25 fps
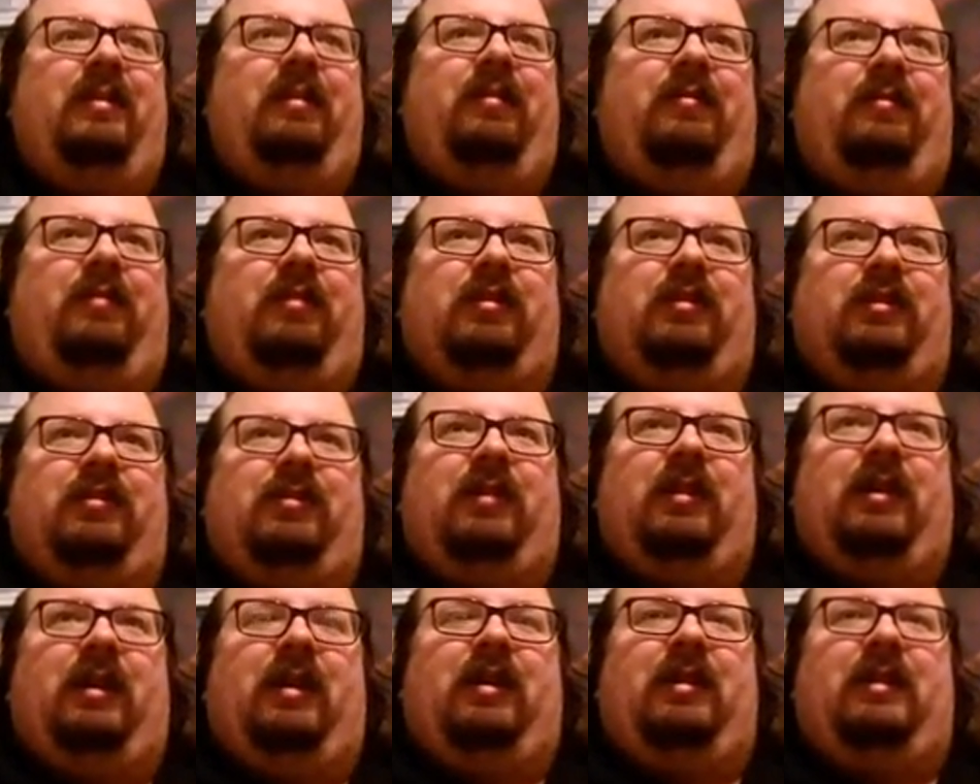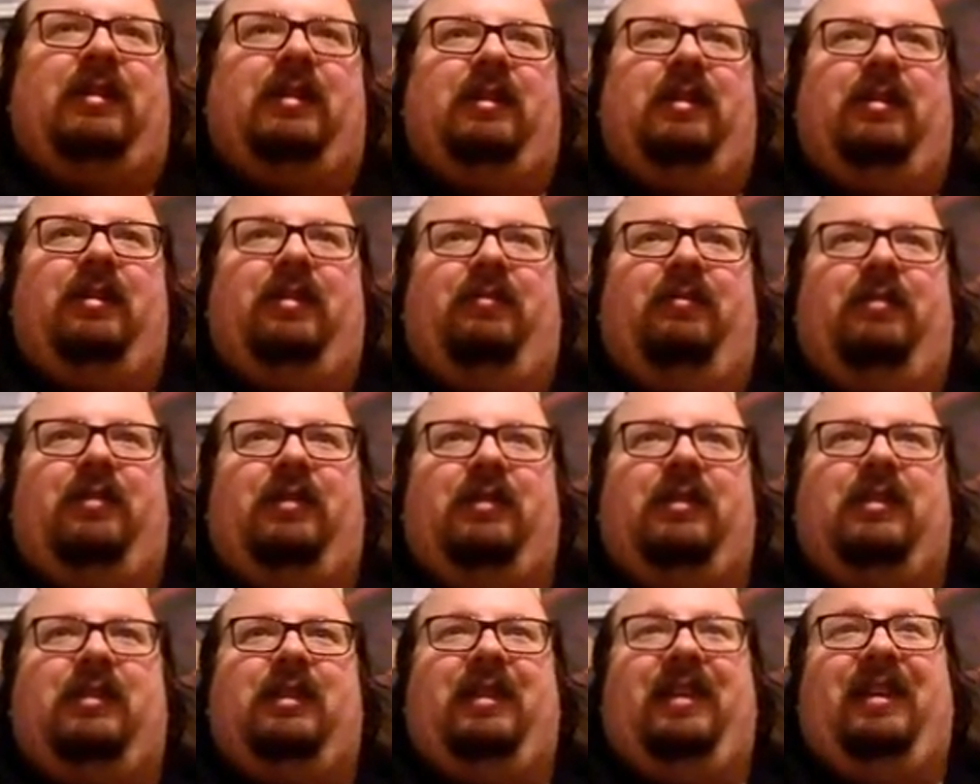of course, when I got to
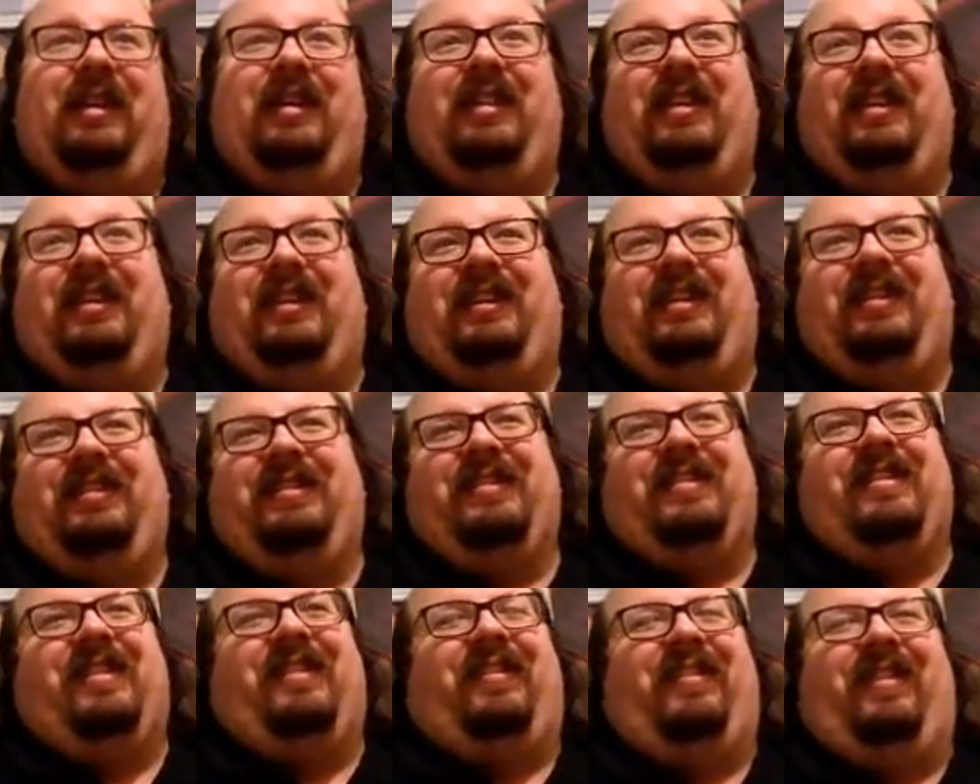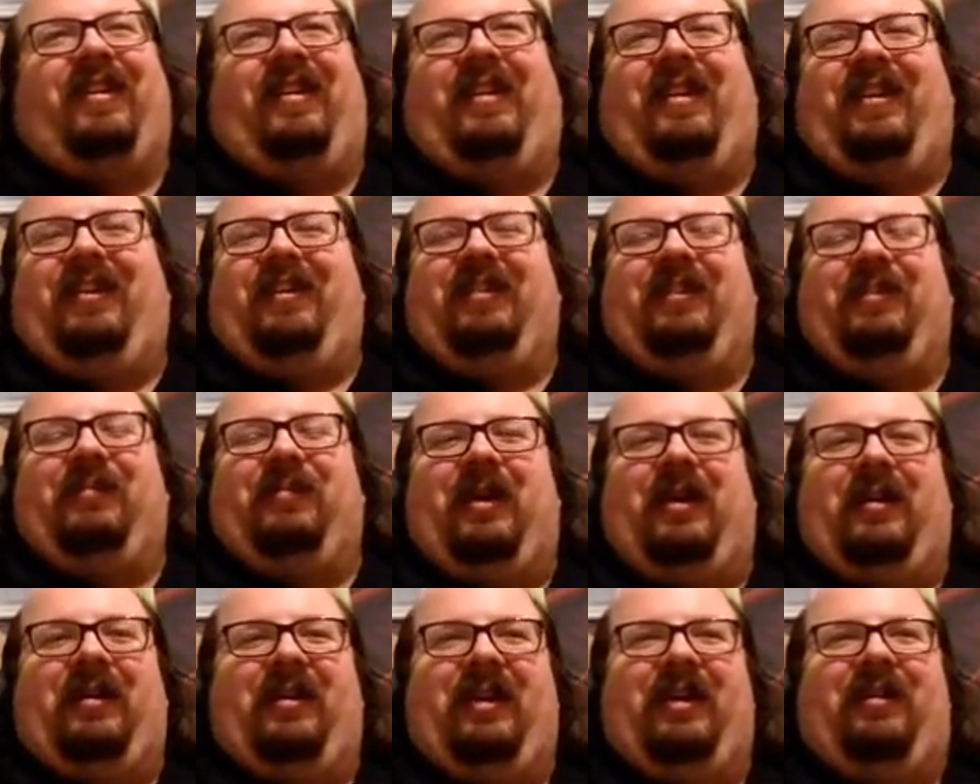university, Ethan, you know all
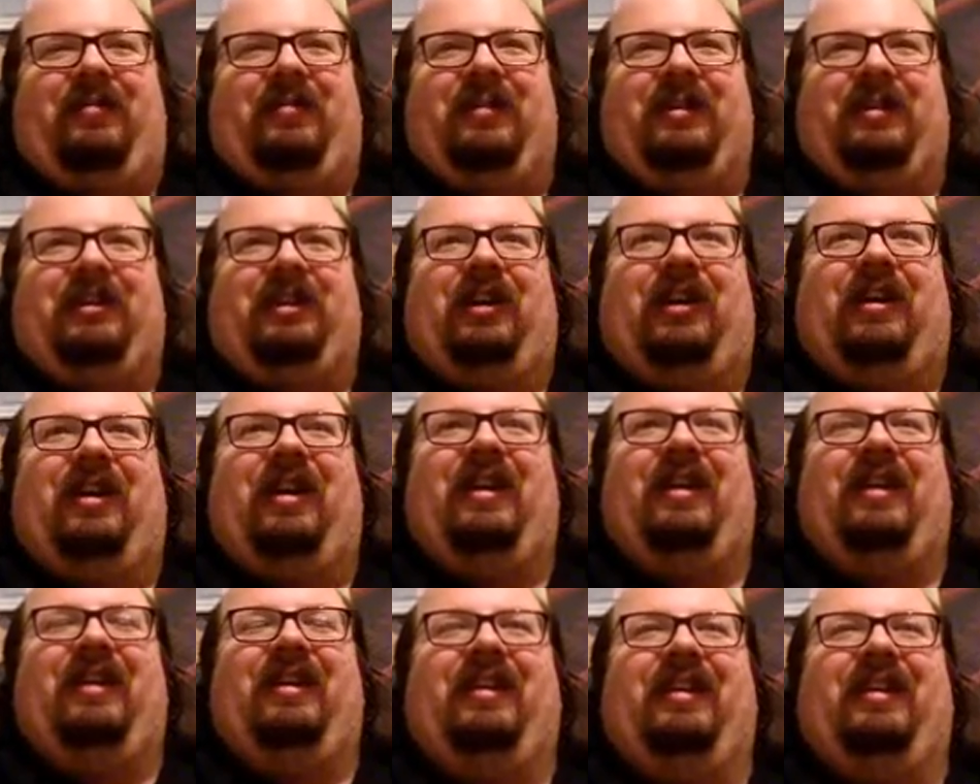about how much I